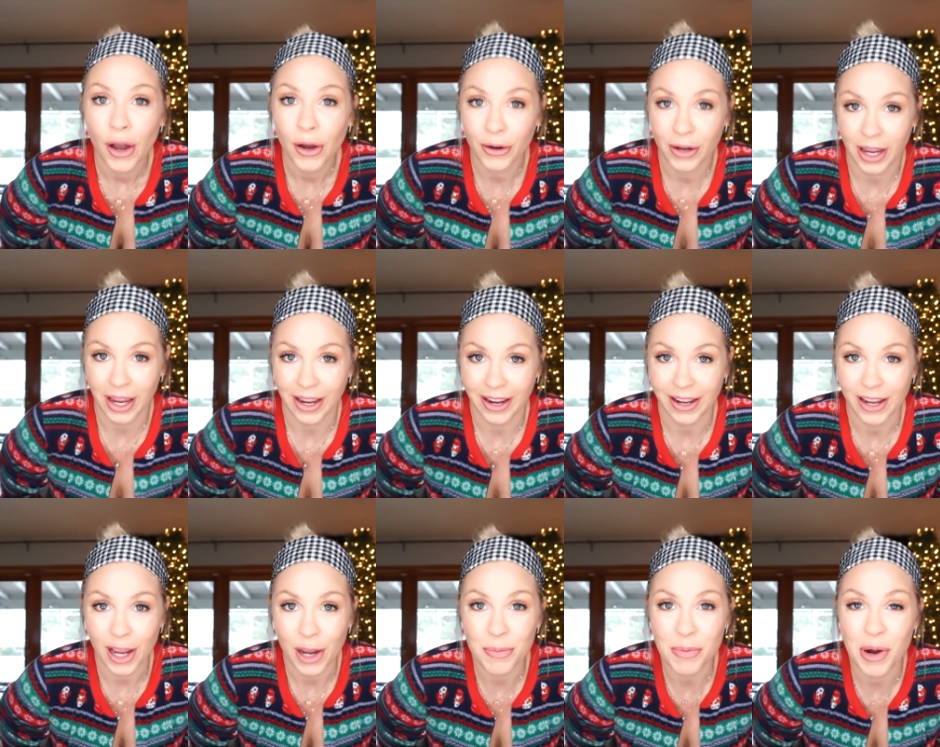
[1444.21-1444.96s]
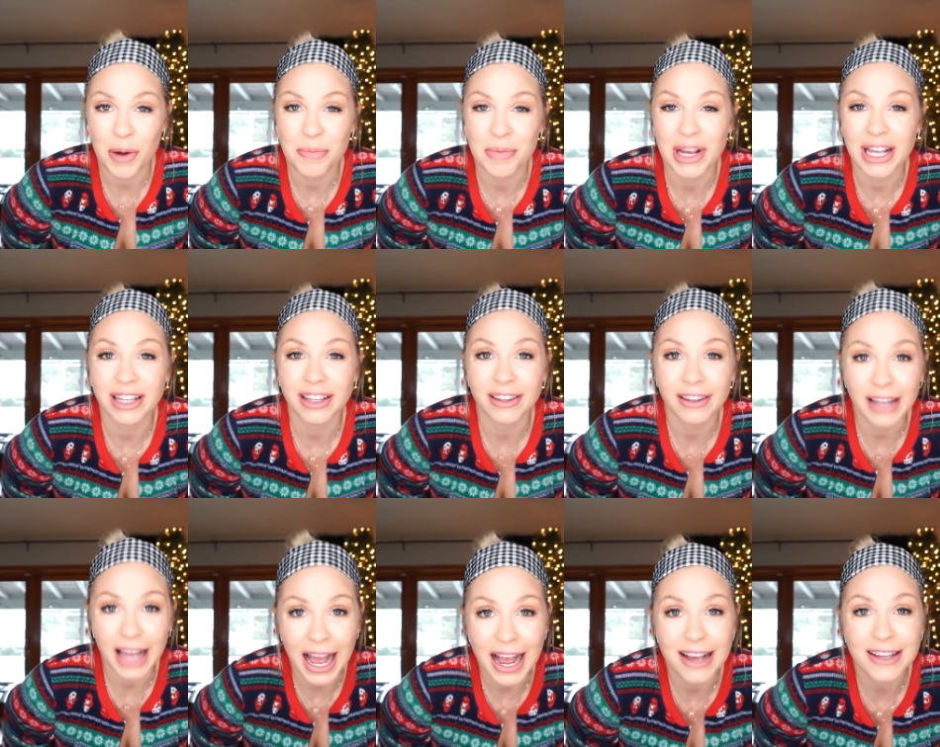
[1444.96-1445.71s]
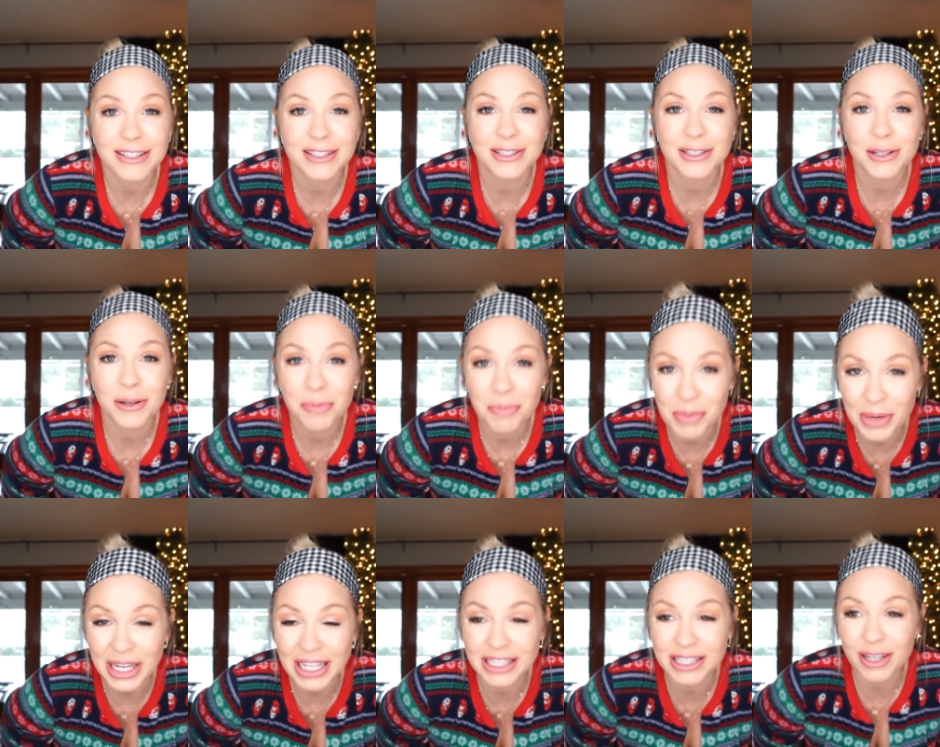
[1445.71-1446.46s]
Okay, I'm on my last
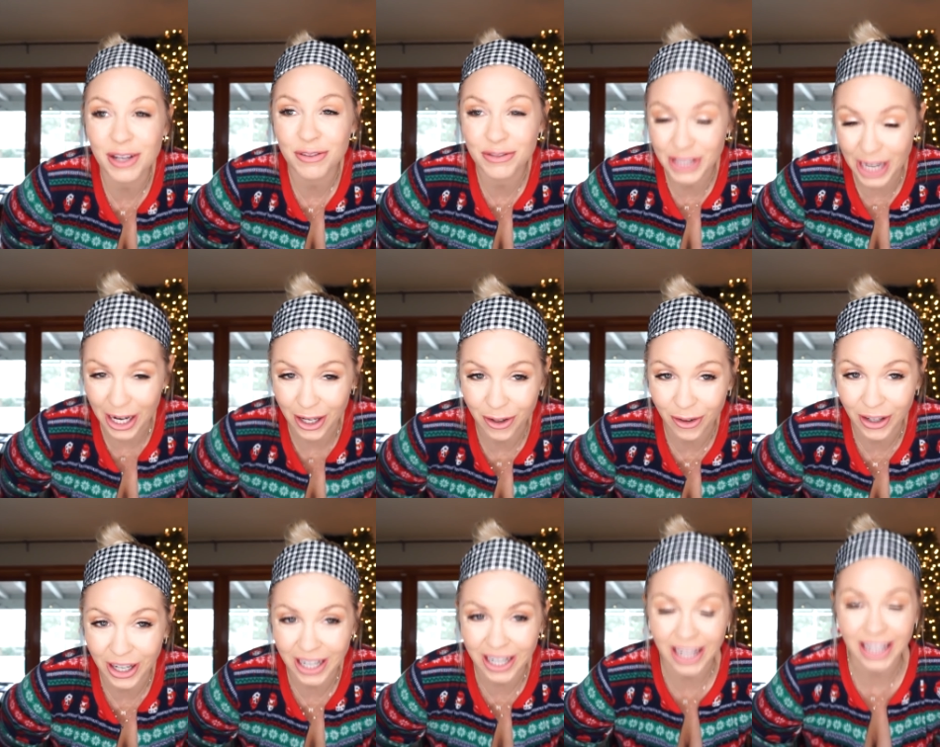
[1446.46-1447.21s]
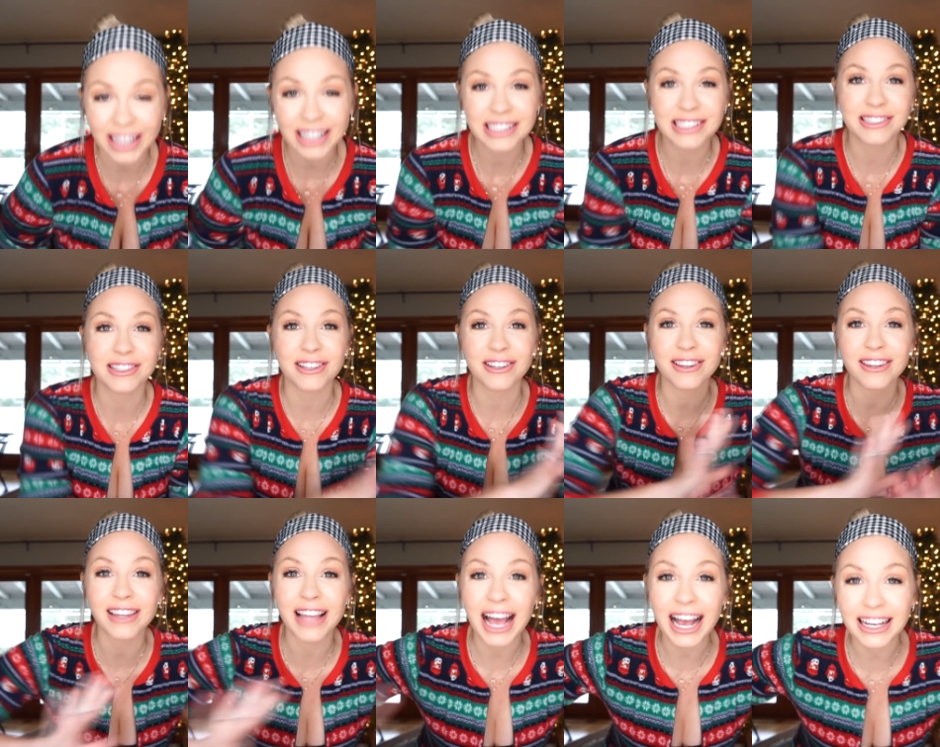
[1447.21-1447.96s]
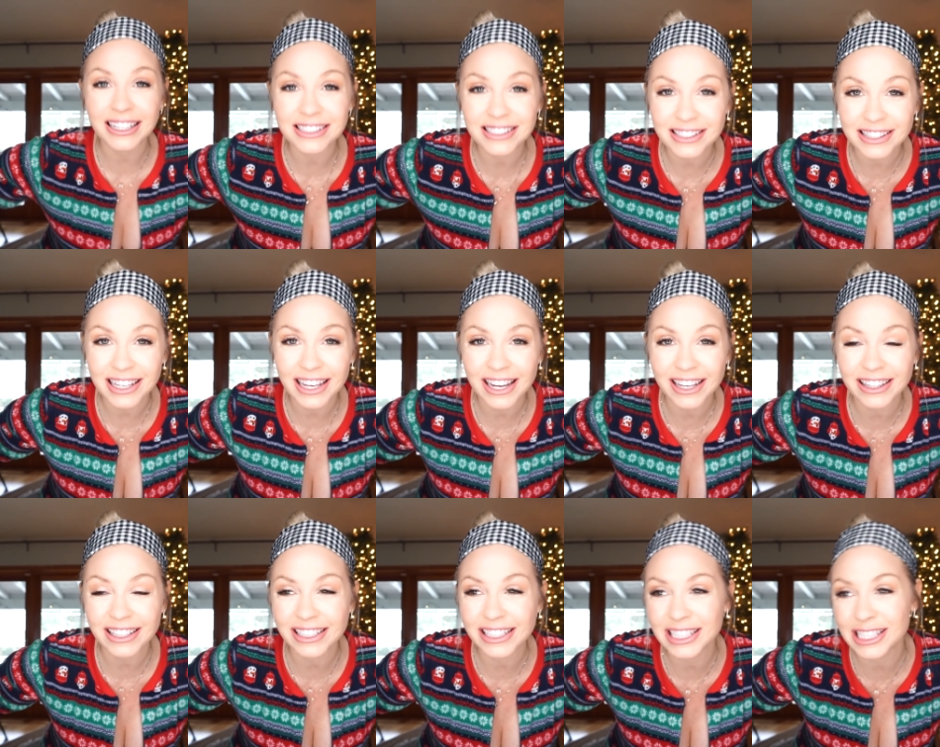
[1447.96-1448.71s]
bit of decorating. It's the last
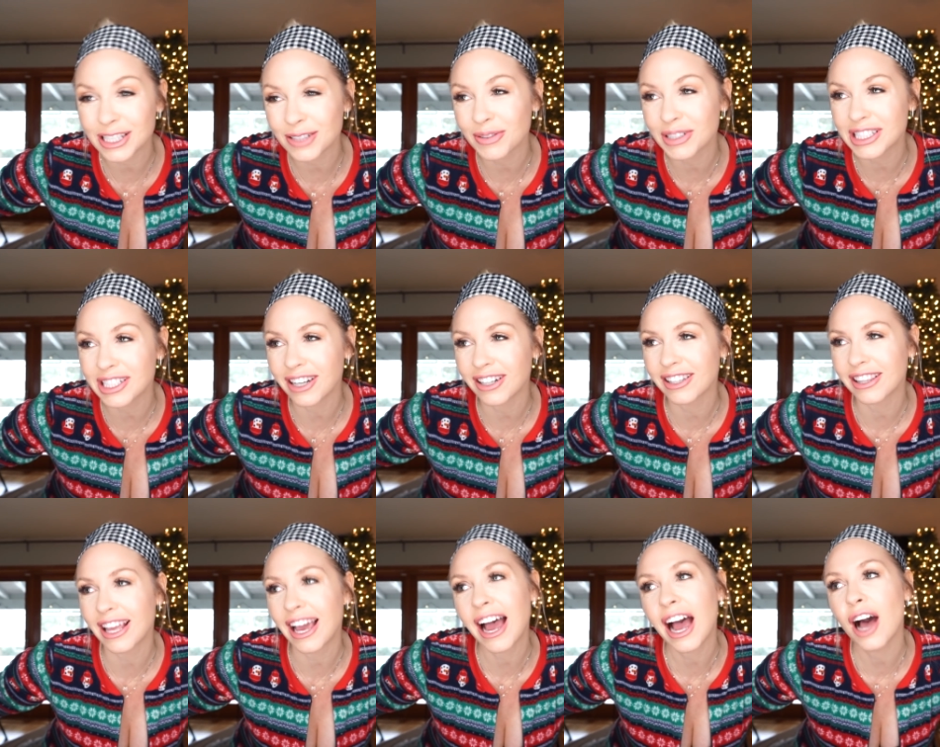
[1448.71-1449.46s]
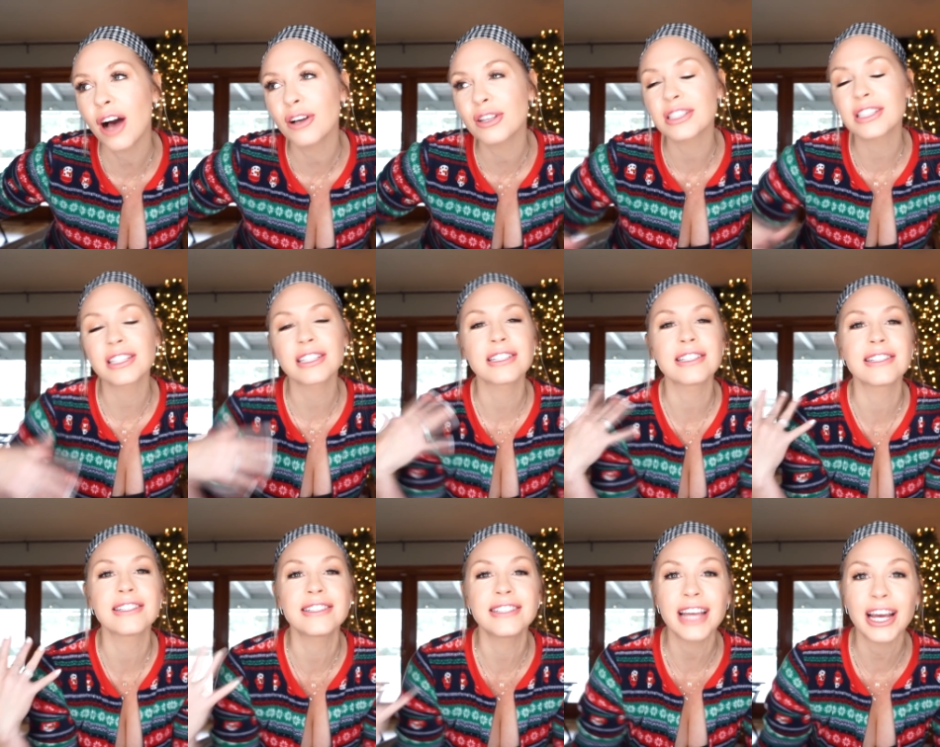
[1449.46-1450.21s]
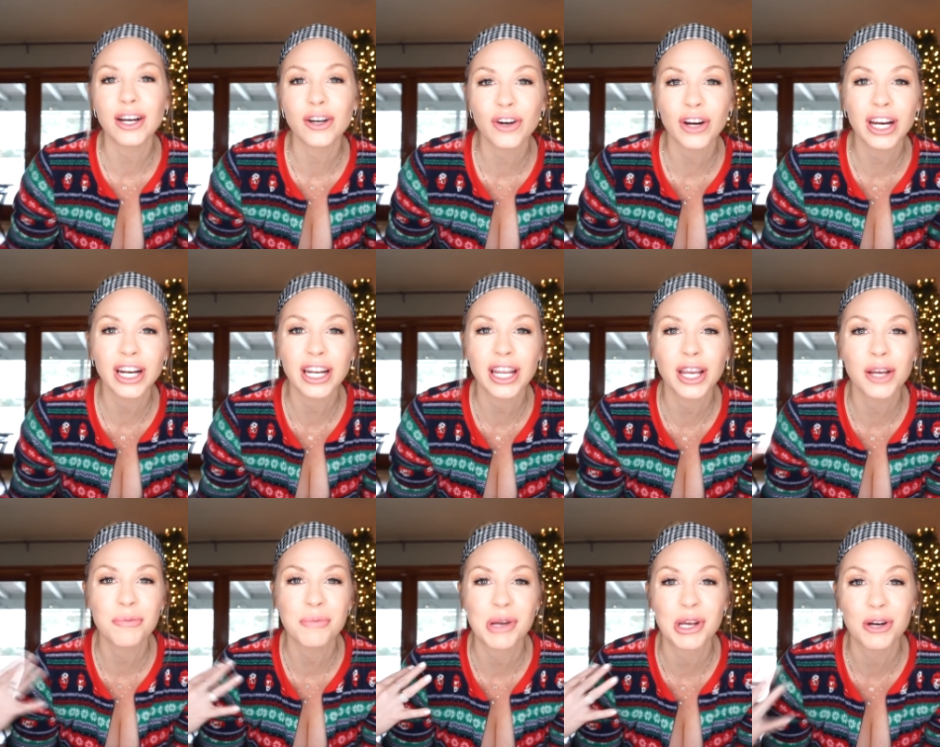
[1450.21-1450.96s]
thing that needs to be done in the house. It's
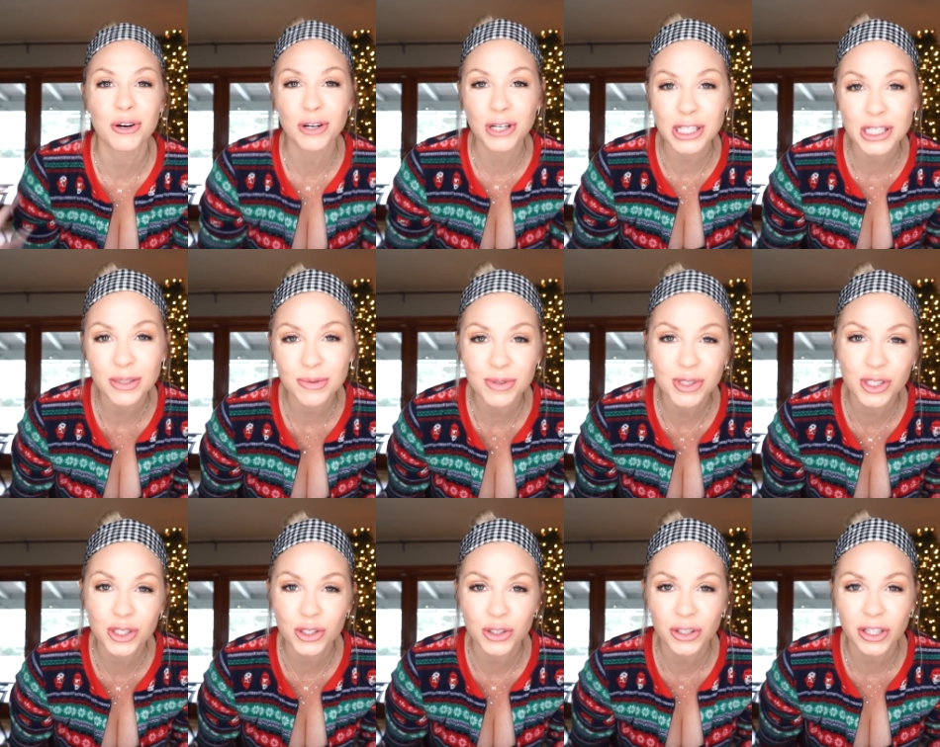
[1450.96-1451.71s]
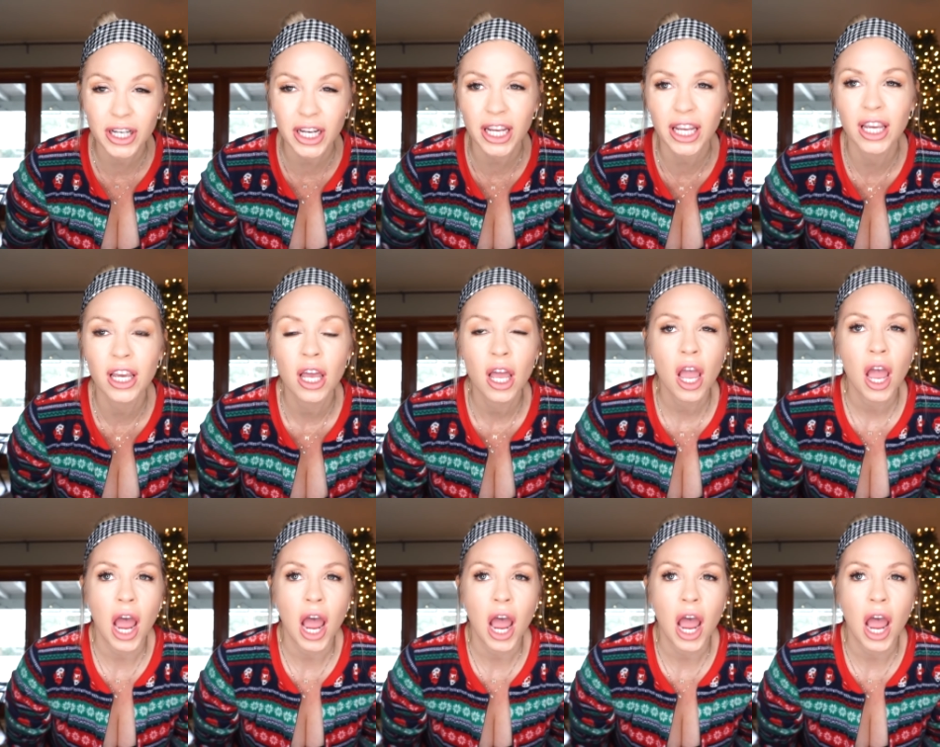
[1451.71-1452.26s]
decorating my Christmas tree.